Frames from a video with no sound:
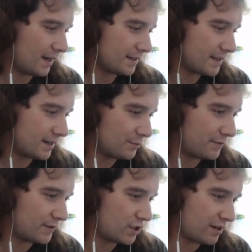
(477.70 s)
I signed up
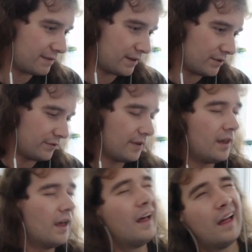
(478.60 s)
for Sheffield
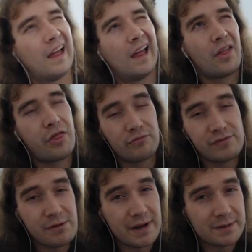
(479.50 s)

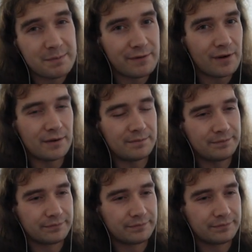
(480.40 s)
3 weeks before.